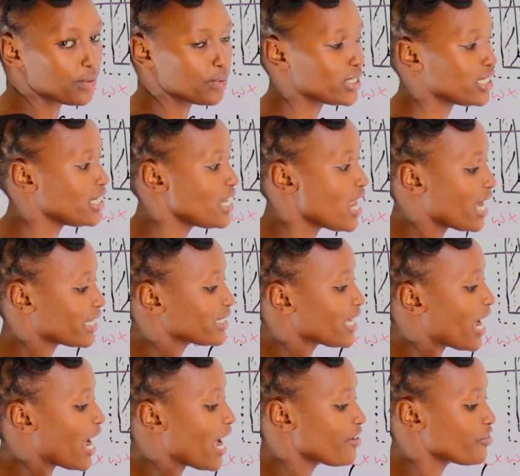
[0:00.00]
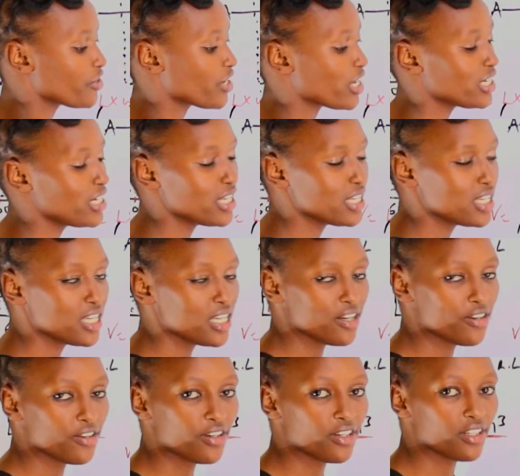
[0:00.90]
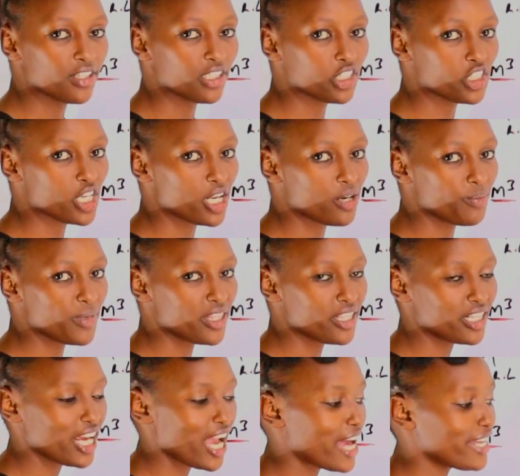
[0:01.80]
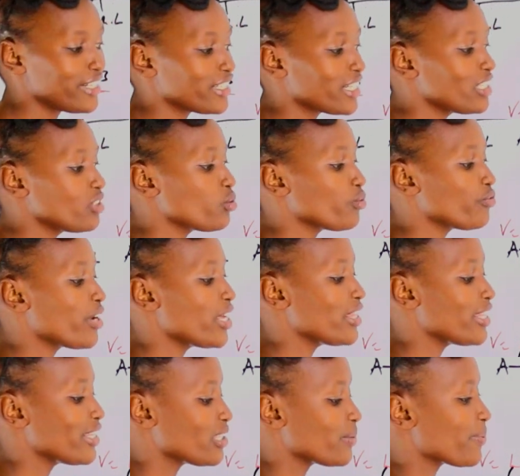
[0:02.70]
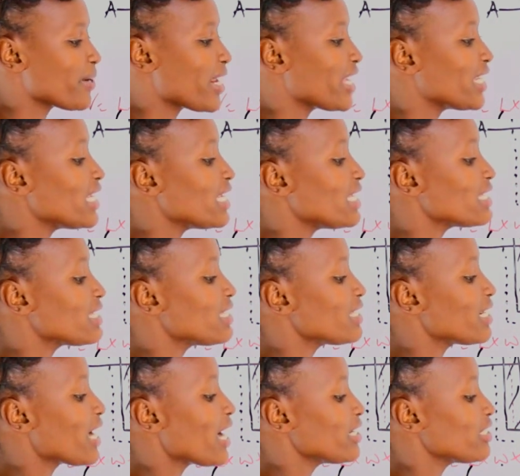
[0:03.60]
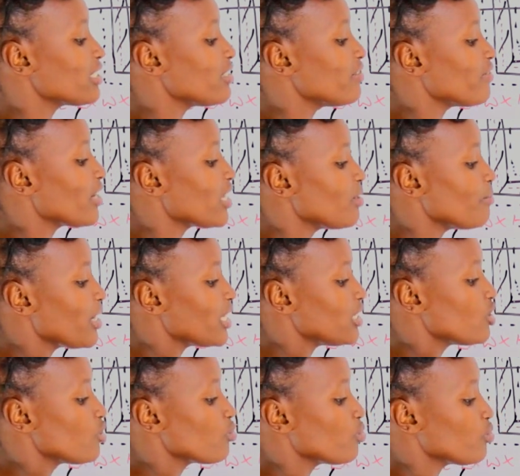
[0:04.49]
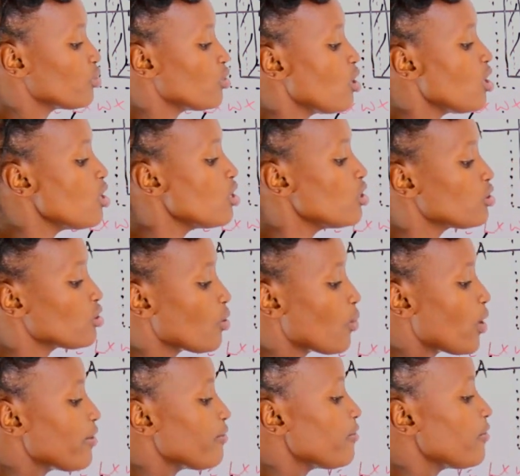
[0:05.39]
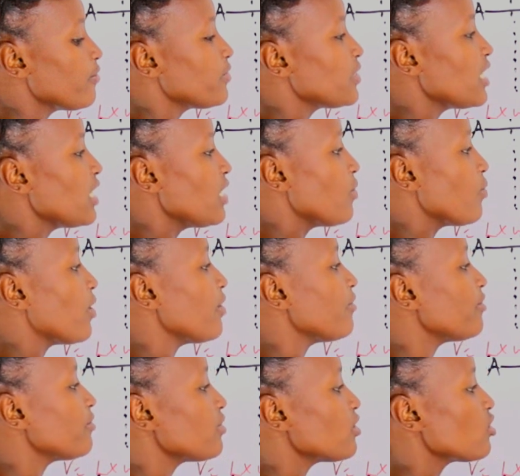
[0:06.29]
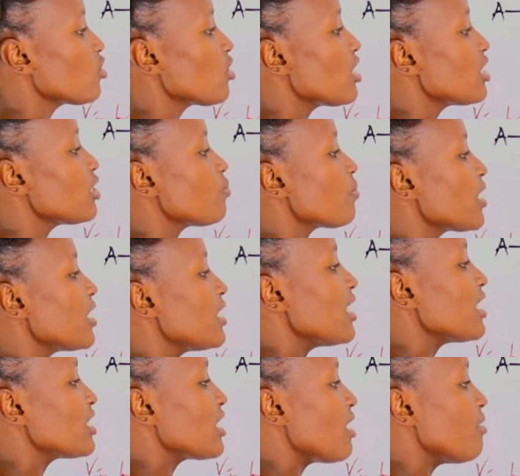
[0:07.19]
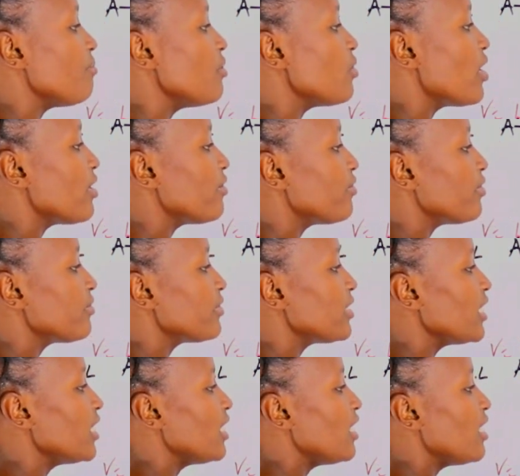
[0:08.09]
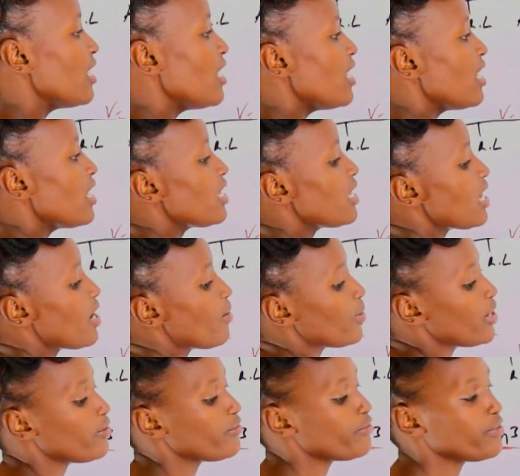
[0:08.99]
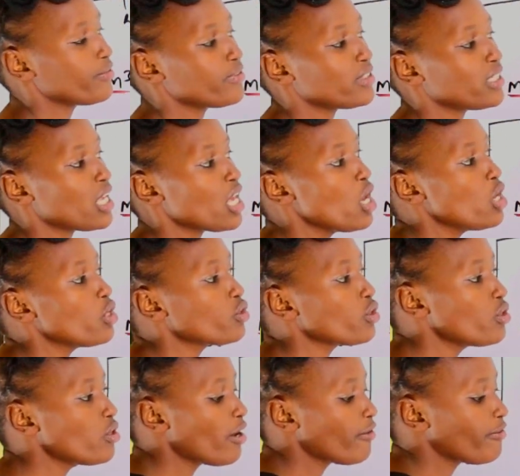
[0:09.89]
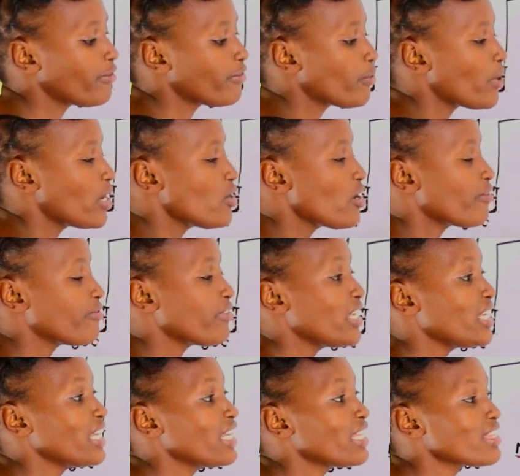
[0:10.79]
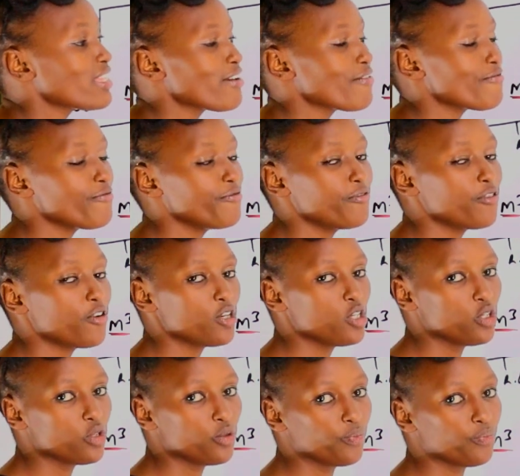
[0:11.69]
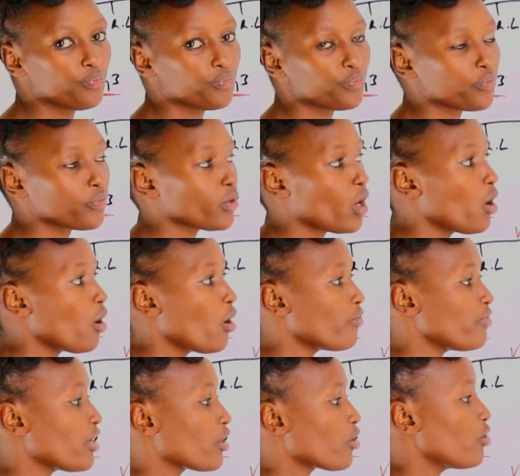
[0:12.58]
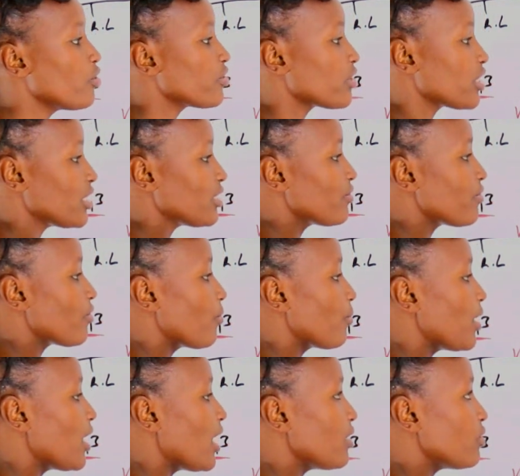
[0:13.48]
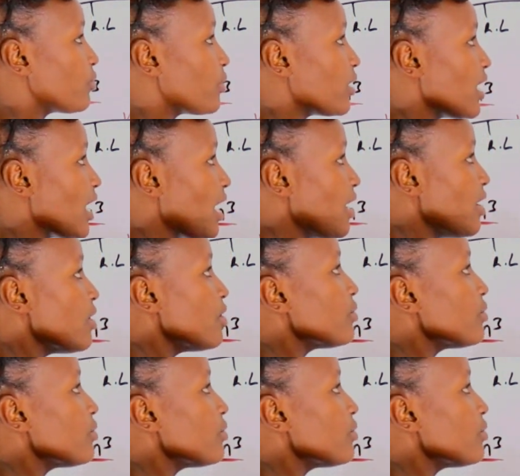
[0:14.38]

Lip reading: we deduct 100, it shall be 300. To find the spread is 300 divided by 2. So 150, 150. So the spread here shall be 150, here 150. So when you are finding the volume of the concrete from here to here,